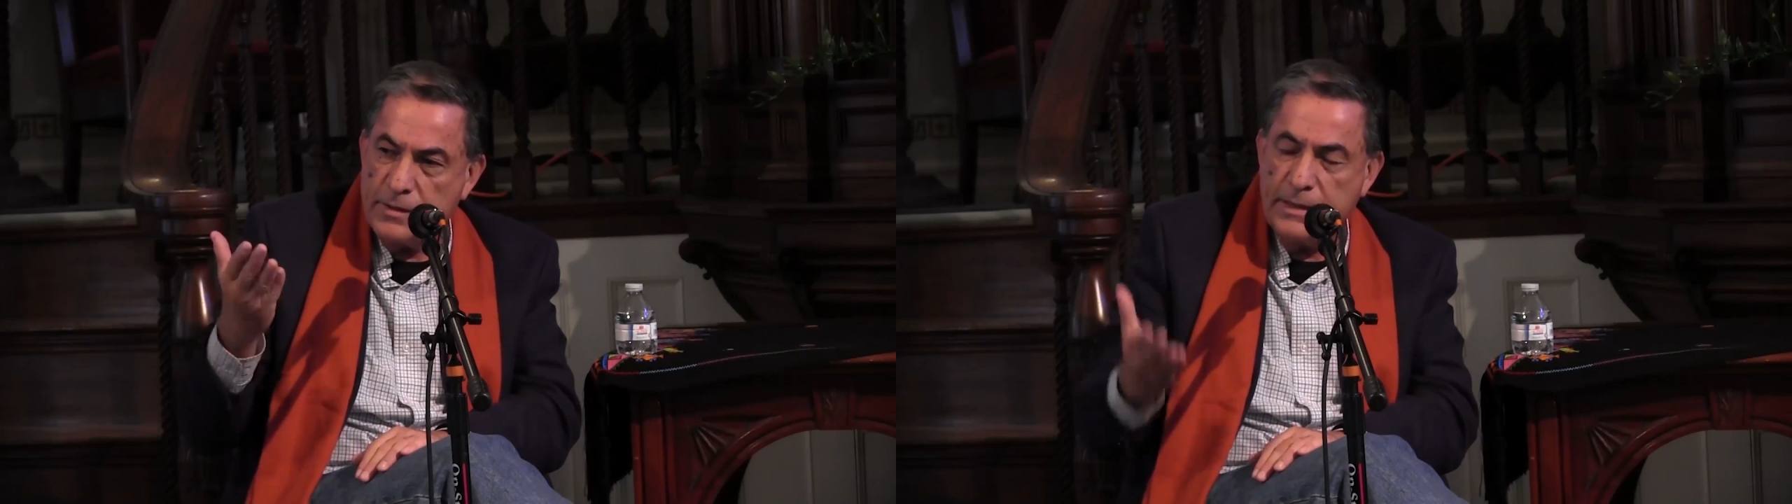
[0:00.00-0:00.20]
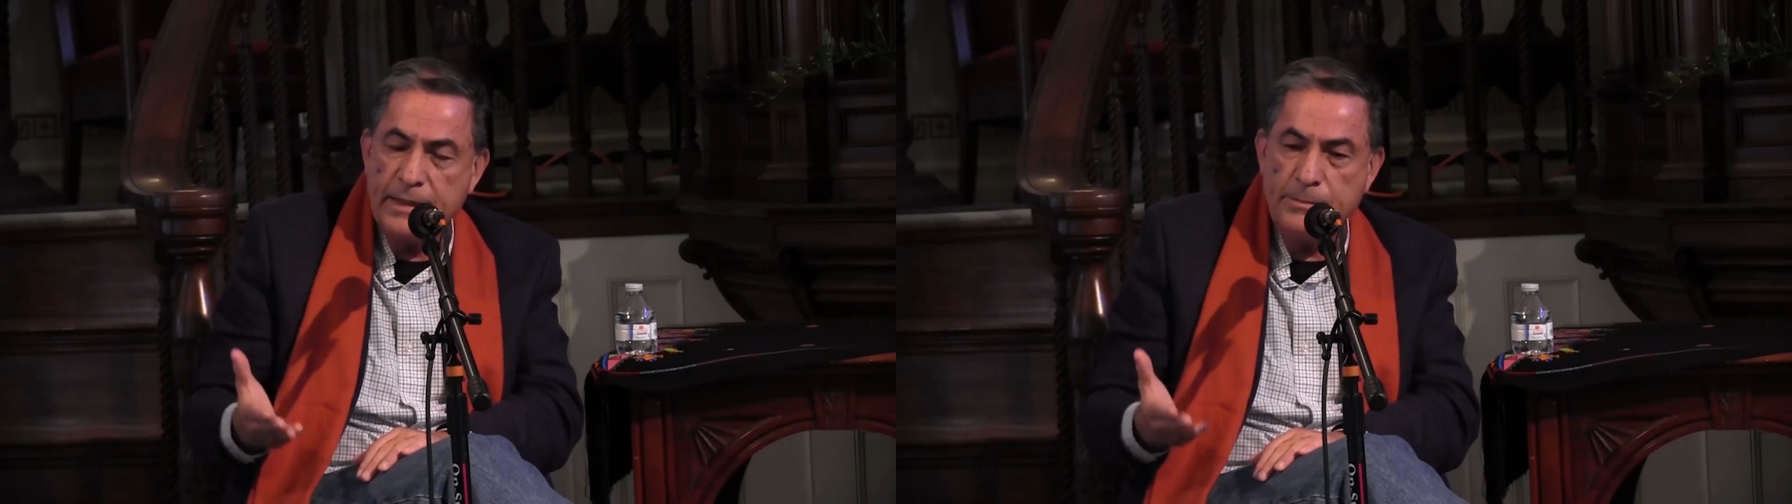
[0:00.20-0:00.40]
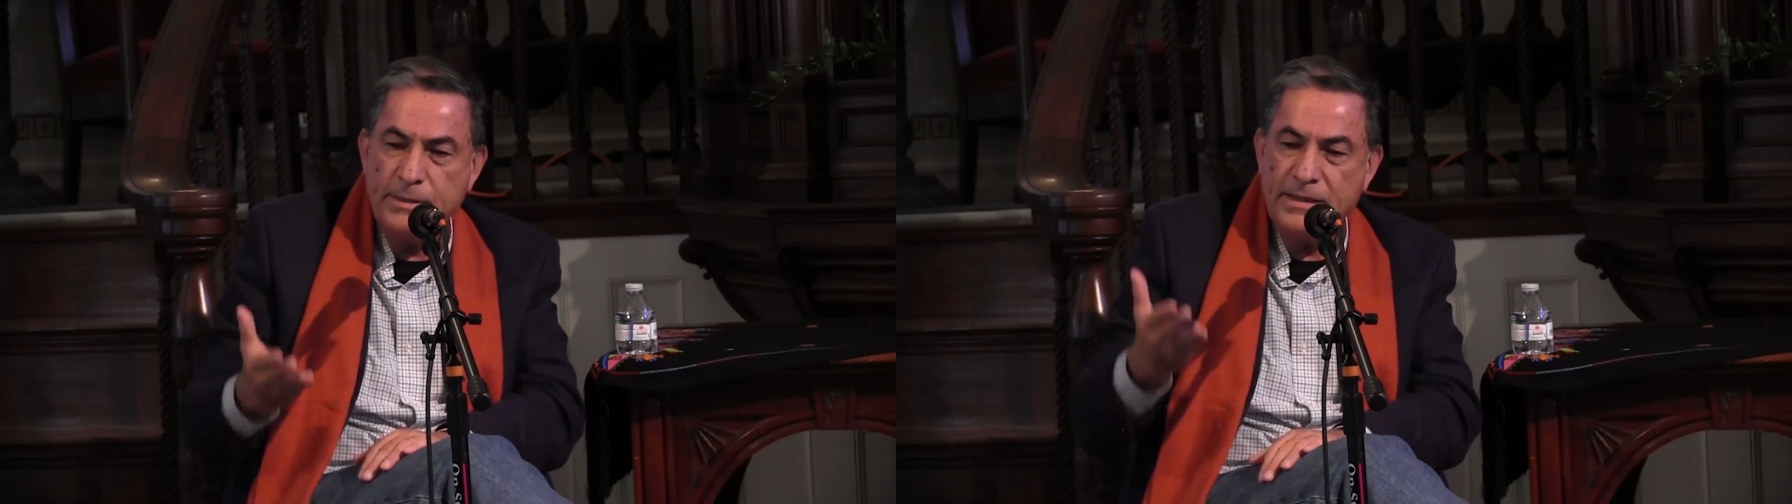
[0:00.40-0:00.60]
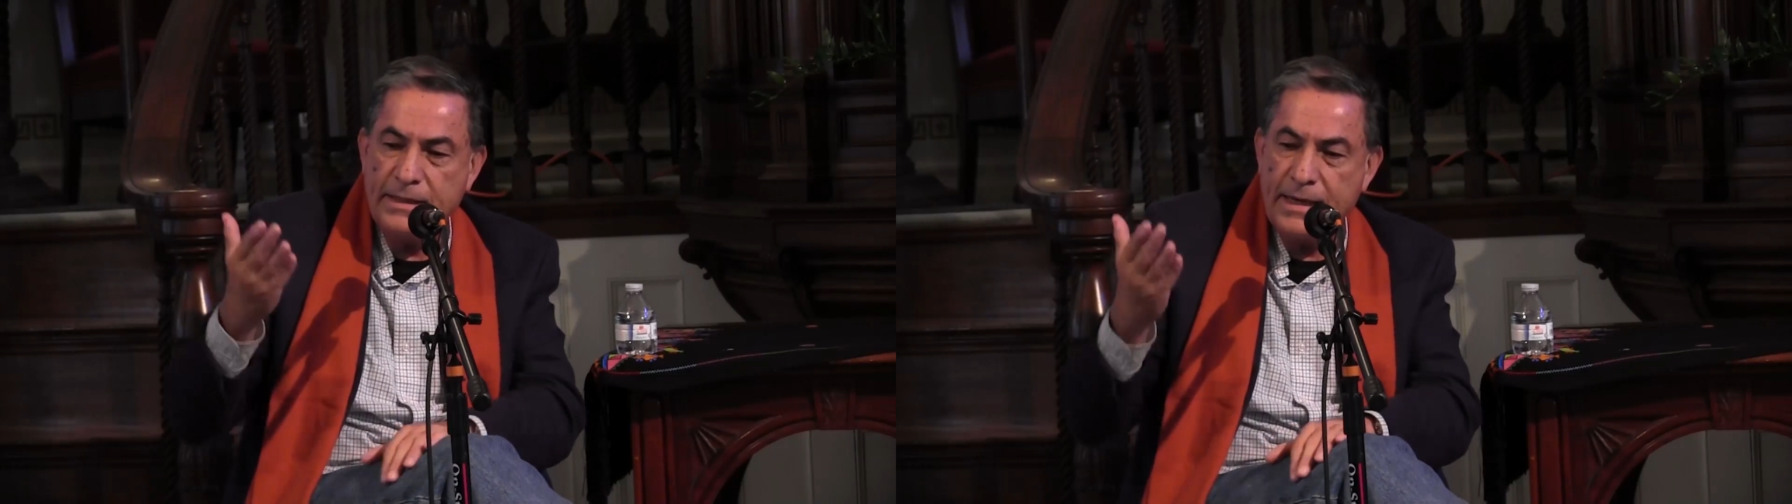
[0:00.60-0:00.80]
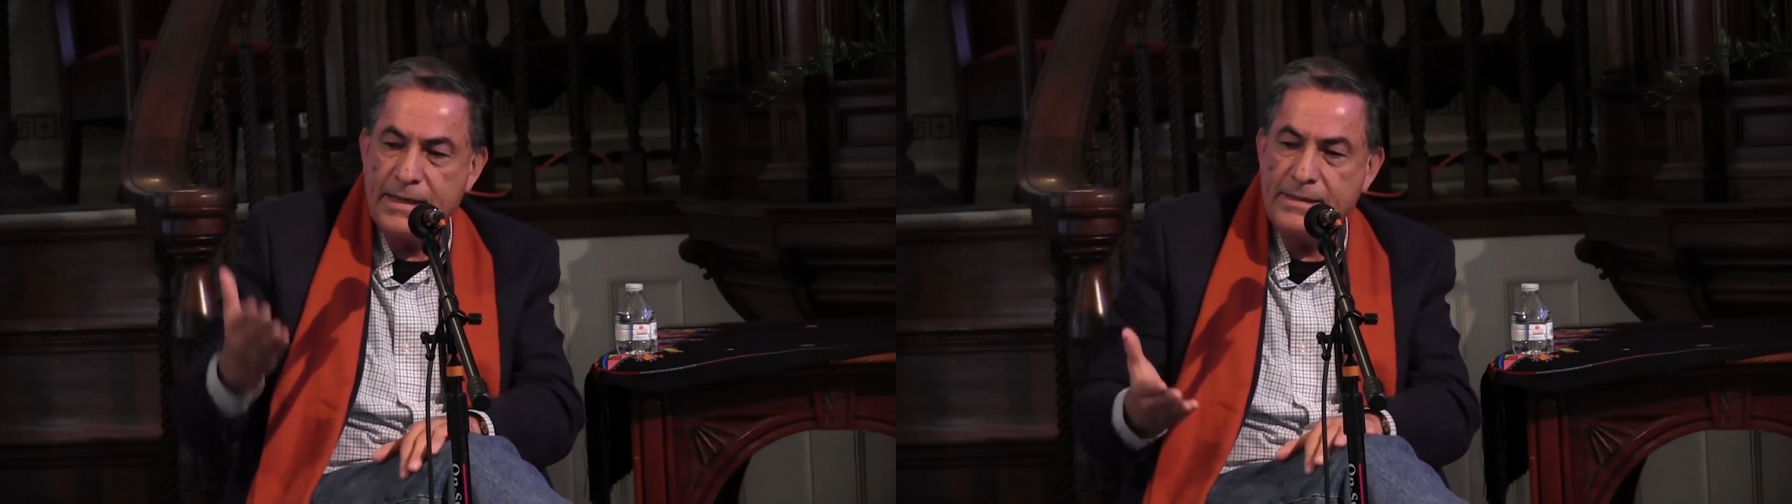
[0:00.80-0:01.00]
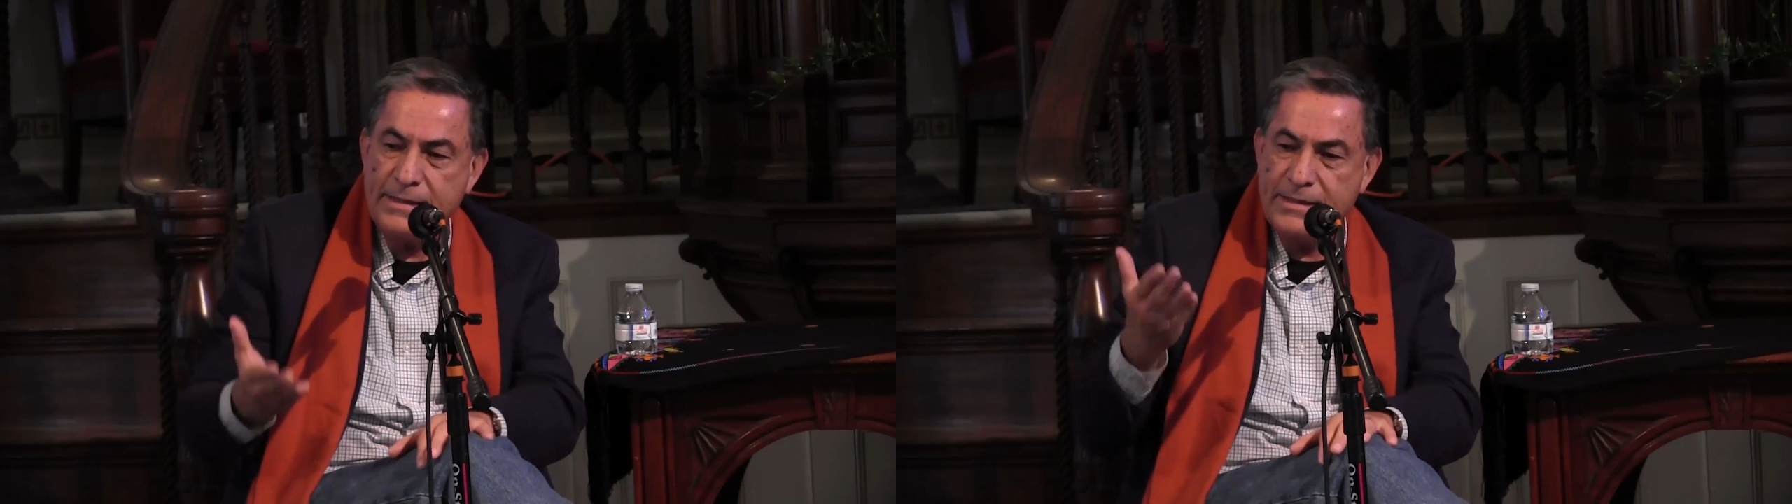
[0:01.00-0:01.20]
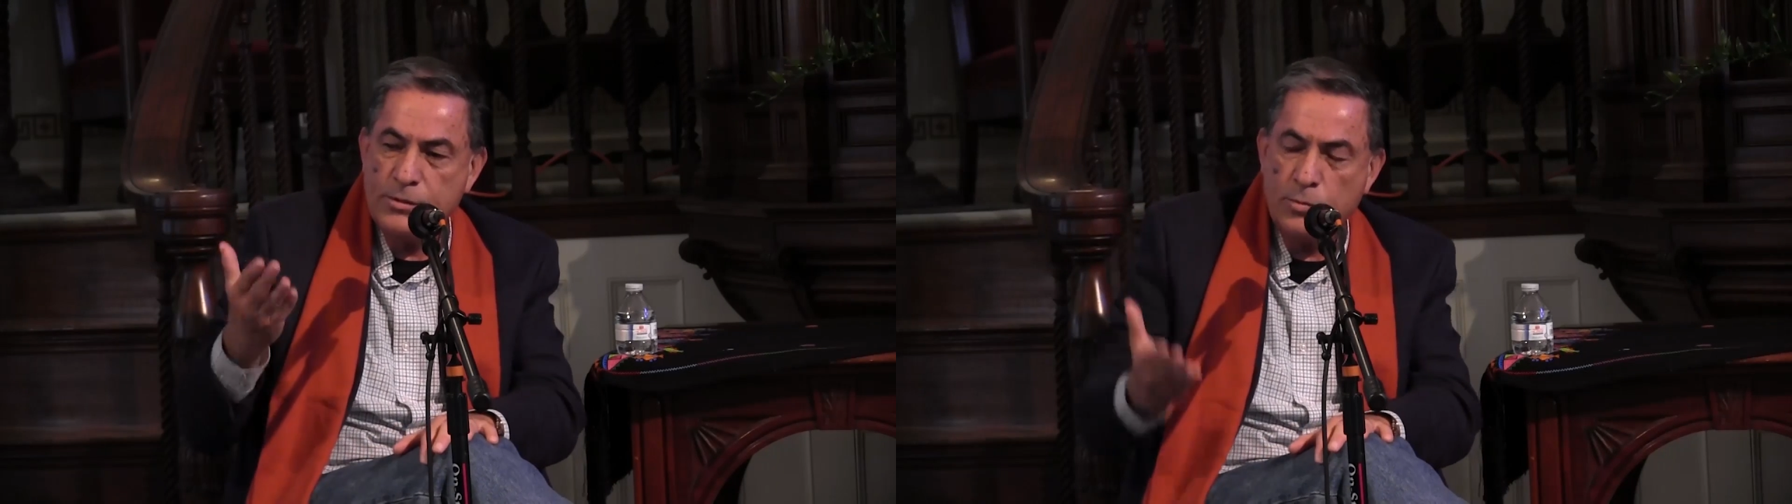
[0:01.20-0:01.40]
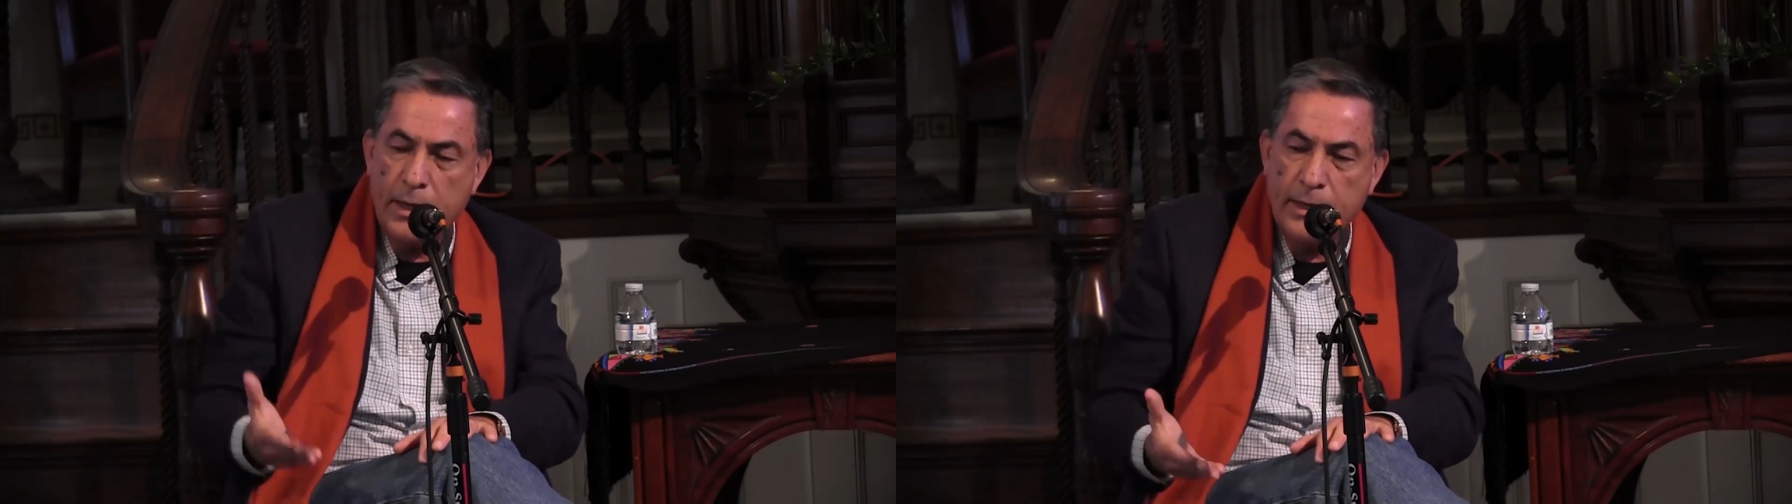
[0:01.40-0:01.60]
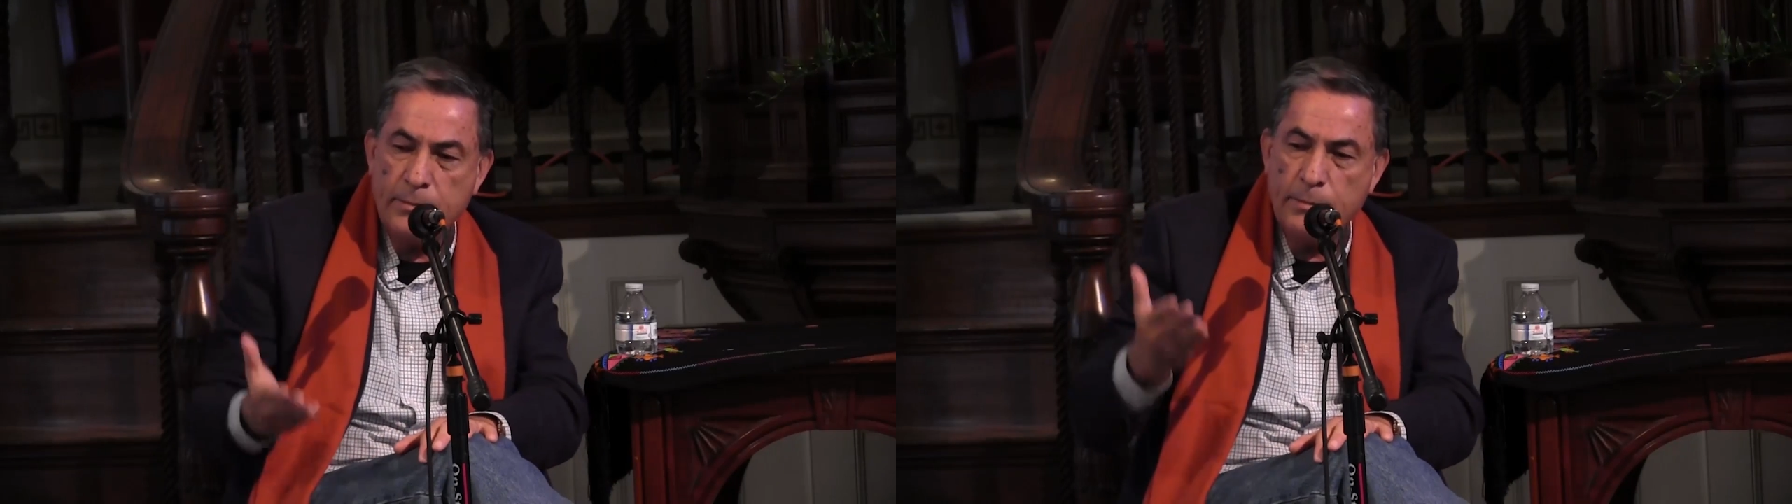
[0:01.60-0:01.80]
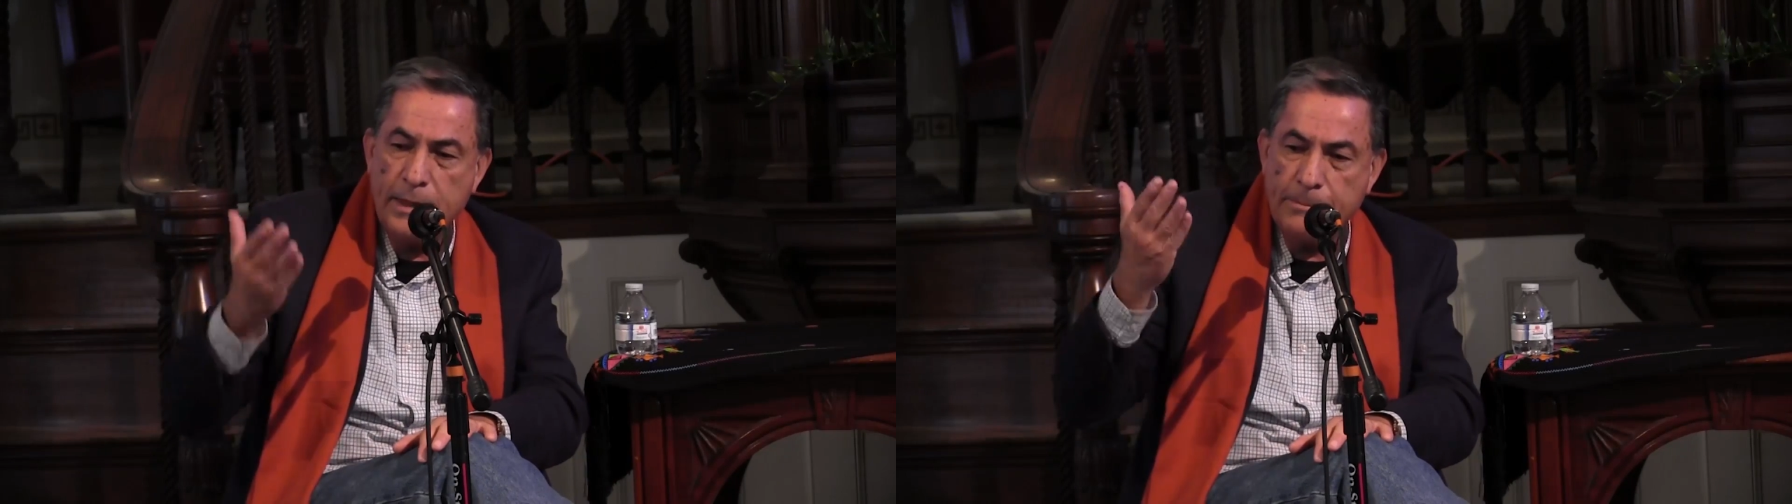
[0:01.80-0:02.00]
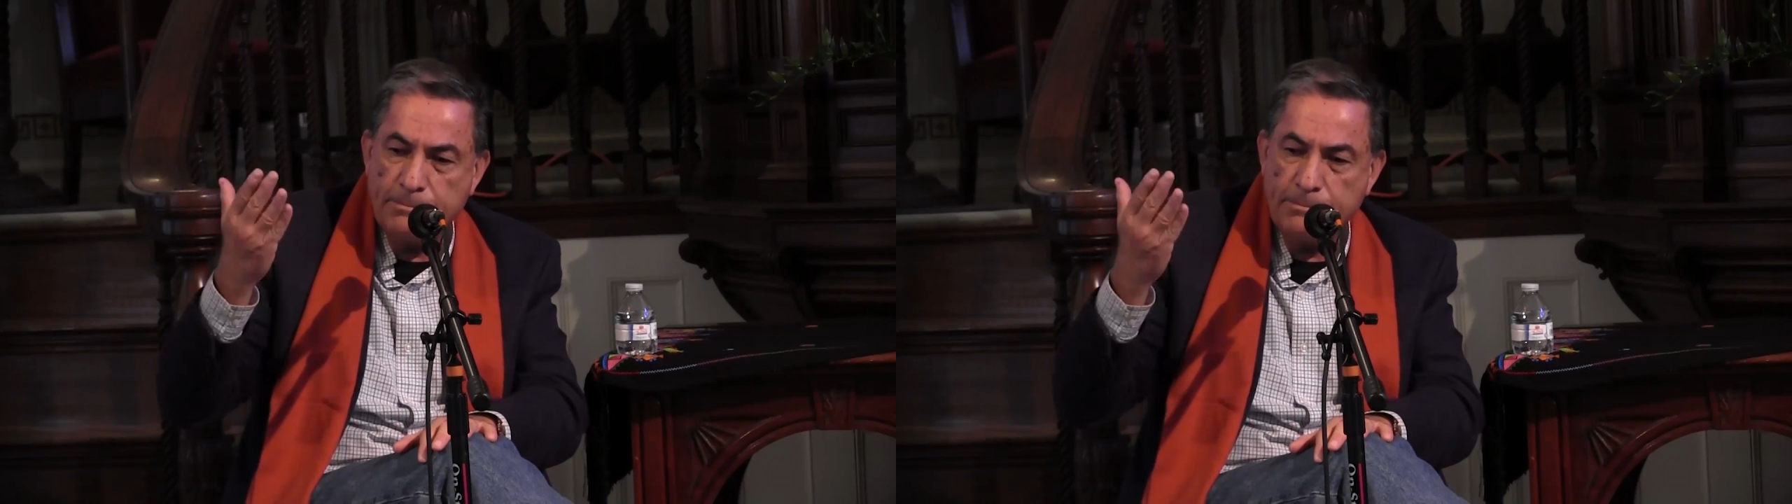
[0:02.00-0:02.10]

the day, BDS is run by